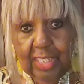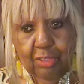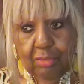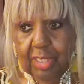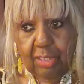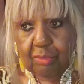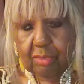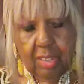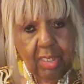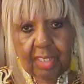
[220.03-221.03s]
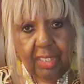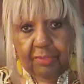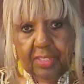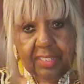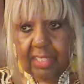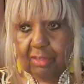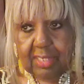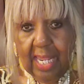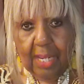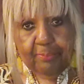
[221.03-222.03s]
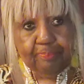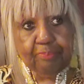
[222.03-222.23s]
don't think they're going to die.